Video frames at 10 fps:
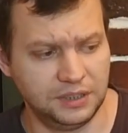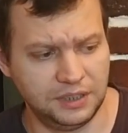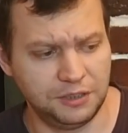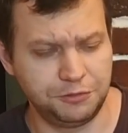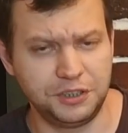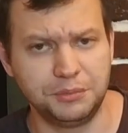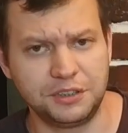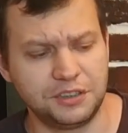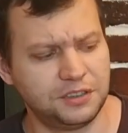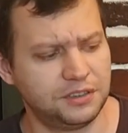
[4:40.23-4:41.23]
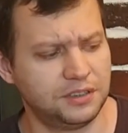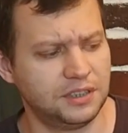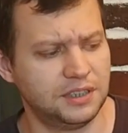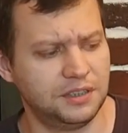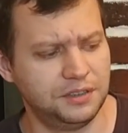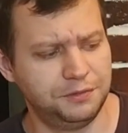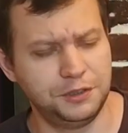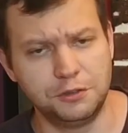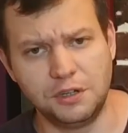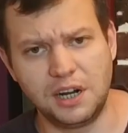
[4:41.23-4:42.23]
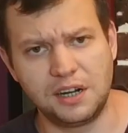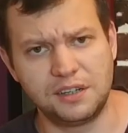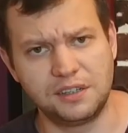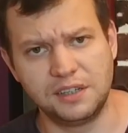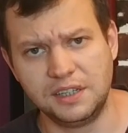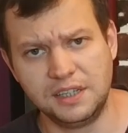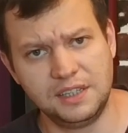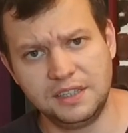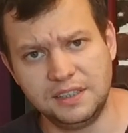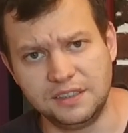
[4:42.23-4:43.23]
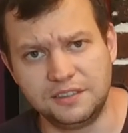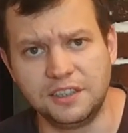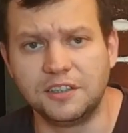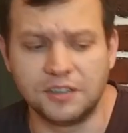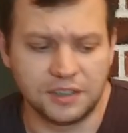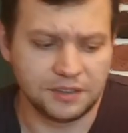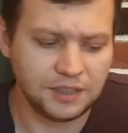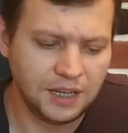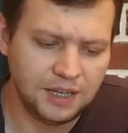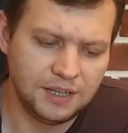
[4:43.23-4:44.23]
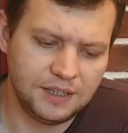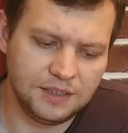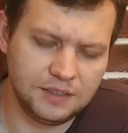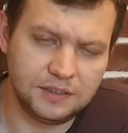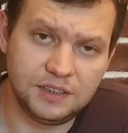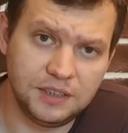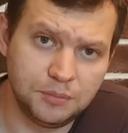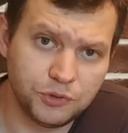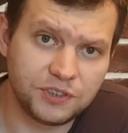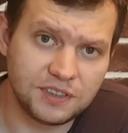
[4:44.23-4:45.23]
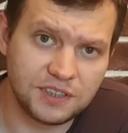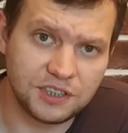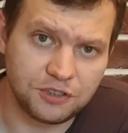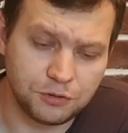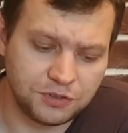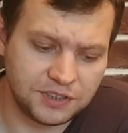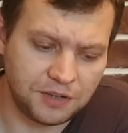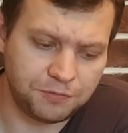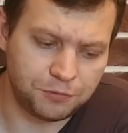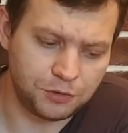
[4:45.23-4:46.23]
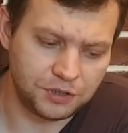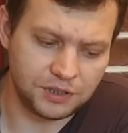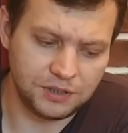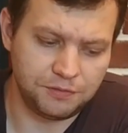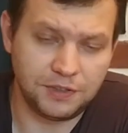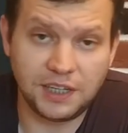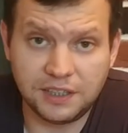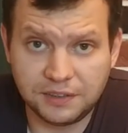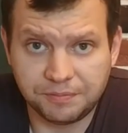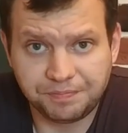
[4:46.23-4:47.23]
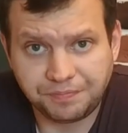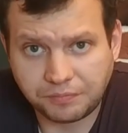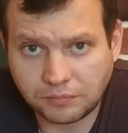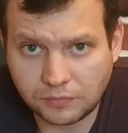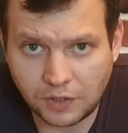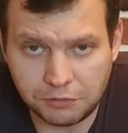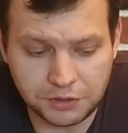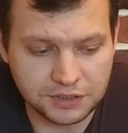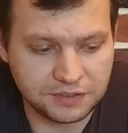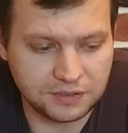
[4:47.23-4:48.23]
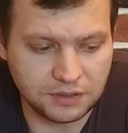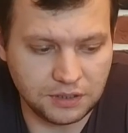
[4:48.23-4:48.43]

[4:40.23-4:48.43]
altimeter, VOR, etc. The most essential stuff for flying with